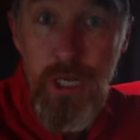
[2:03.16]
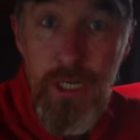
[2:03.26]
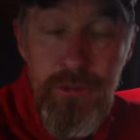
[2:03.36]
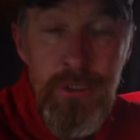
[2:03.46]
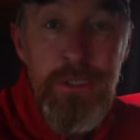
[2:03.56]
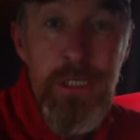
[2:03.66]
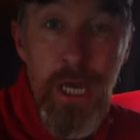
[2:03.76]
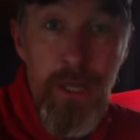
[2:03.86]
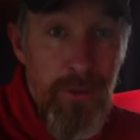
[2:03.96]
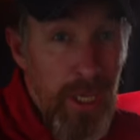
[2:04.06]
Guide,
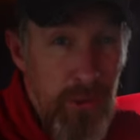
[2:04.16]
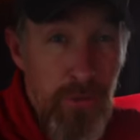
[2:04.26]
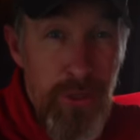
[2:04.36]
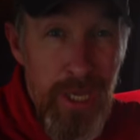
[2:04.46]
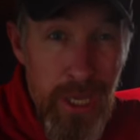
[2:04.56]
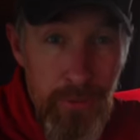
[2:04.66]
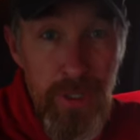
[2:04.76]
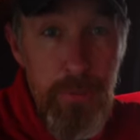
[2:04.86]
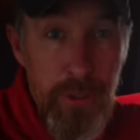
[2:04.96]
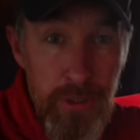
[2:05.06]
and thank you to
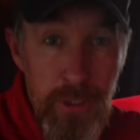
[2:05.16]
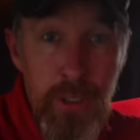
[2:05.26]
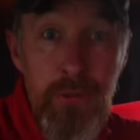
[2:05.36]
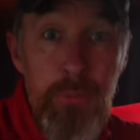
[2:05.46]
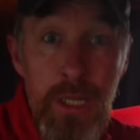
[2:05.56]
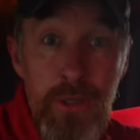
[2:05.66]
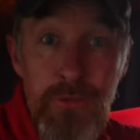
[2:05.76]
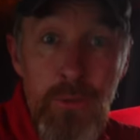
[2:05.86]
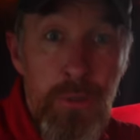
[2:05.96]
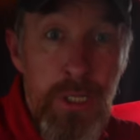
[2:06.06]
everybody who has
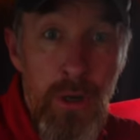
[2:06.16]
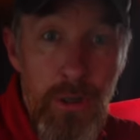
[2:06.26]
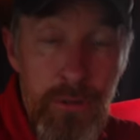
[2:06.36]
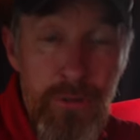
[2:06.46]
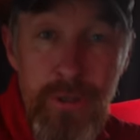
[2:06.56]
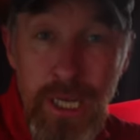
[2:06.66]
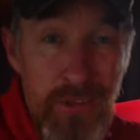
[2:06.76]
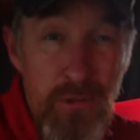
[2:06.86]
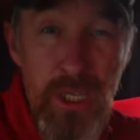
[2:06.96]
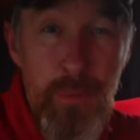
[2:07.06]
placed their pre-orders on that.
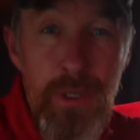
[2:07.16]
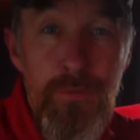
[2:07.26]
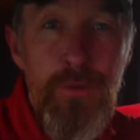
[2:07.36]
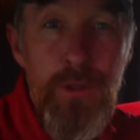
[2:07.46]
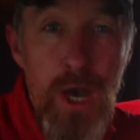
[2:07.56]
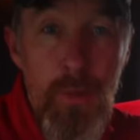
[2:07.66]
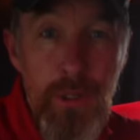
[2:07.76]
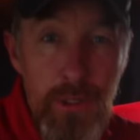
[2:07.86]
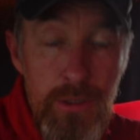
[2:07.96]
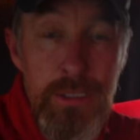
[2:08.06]
It's going to be a
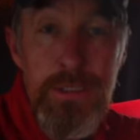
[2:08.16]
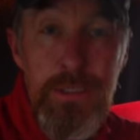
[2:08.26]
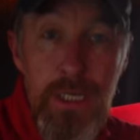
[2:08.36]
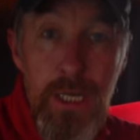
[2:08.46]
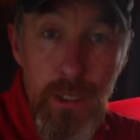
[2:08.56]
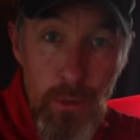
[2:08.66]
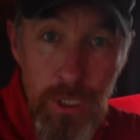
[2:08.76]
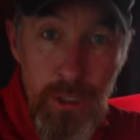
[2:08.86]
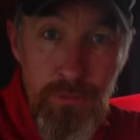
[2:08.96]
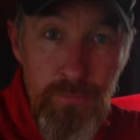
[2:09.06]
phenomenal
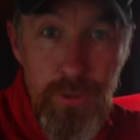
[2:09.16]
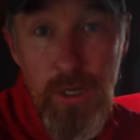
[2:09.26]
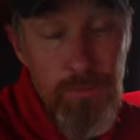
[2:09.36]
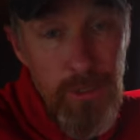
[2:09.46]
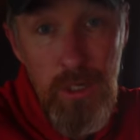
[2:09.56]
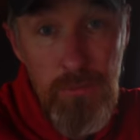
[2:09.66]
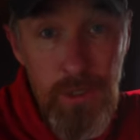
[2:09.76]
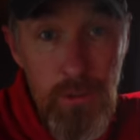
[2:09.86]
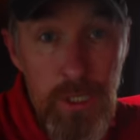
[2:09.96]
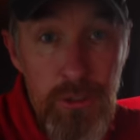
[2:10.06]

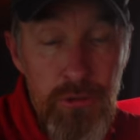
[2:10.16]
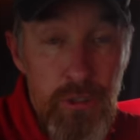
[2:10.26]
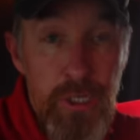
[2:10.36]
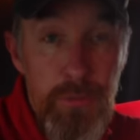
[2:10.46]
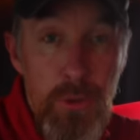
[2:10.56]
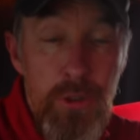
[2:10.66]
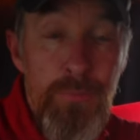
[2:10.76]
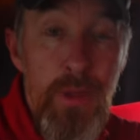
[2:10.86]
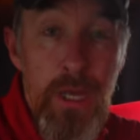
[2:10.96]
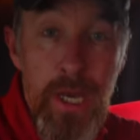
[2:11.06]
photography location guidebook,
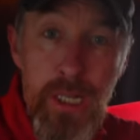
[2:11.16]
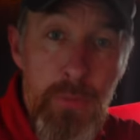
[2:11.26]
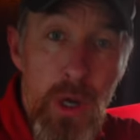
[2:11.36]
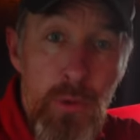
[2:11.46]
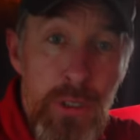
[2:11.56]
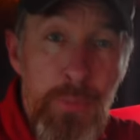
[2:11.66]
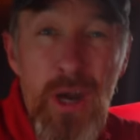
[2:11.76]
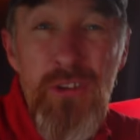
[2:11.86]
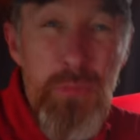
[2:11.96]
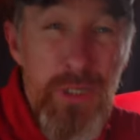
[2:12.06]
and it'll be out in
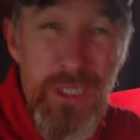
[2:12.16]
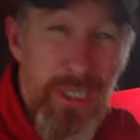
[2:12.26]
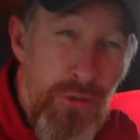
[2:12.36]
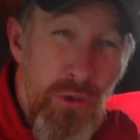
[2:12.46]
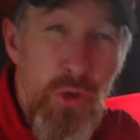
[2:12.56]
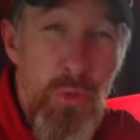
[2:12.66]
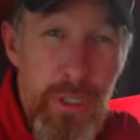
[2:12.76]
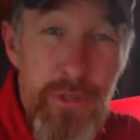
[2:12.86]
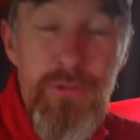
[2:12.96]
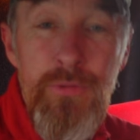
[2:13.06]
approximately 2
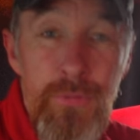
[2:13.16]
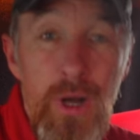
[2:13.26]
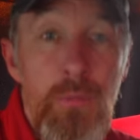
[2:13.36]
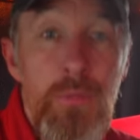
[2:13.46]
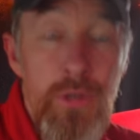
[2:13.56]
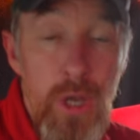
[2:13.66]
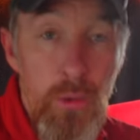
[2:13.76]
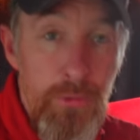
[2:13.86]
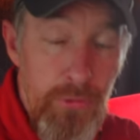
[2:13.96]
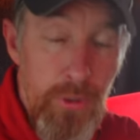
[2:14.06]
weeks from
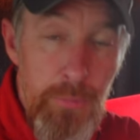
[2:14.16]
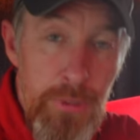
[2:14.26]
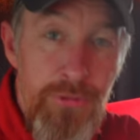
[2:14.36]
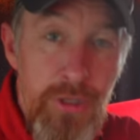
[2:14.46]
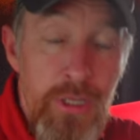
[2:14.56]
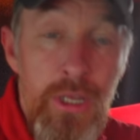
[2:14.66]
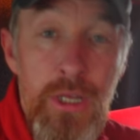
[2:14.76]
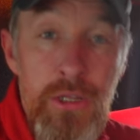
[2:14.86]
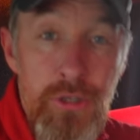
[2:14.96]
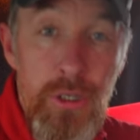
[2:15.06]
now. So I'm busy
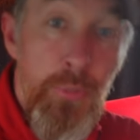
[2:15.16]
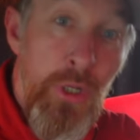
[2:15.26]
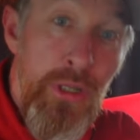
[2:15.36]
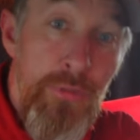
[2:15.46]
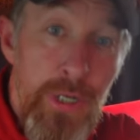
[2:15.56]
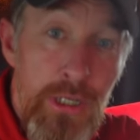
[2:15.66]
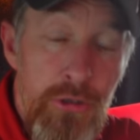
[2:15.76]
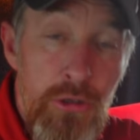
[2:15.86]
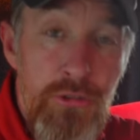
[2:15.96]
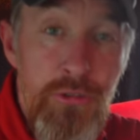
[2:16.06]
putting the final
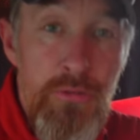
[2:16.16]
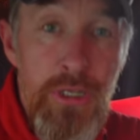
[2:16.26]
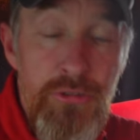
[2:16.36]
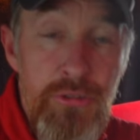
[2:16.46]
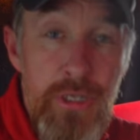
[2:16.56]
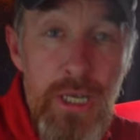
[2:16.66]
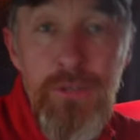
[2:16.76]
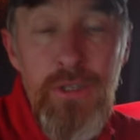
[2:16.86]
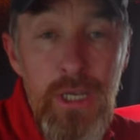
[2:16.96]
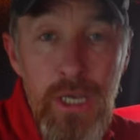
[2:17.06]
touches in relation to
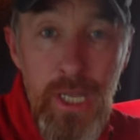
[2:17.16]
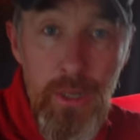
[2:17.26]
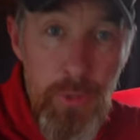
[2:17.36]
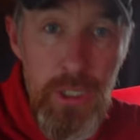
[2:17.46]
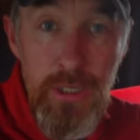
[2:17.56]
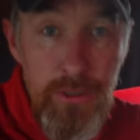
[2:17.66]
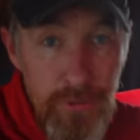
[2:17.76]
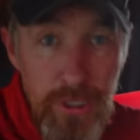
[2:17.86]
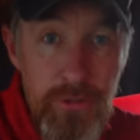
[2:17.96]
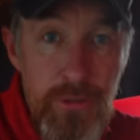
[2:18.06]
that, and I'm really
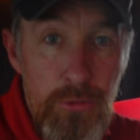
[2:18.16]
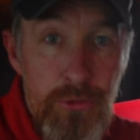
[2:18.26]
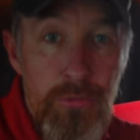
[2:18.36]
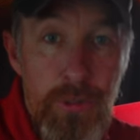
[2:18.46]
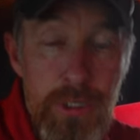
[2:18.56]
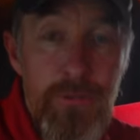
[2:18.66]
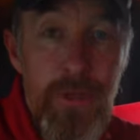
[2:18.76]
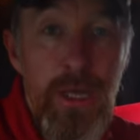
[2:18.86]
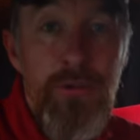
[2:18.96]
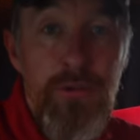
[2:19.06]
excited now to release
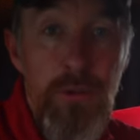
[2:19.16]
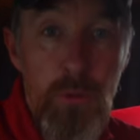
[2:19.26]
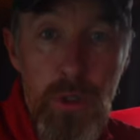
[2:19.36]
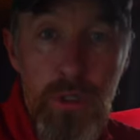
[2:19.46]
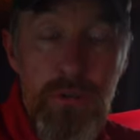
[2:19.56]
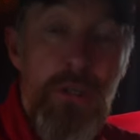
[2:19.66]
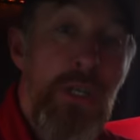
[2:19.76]
that to the world.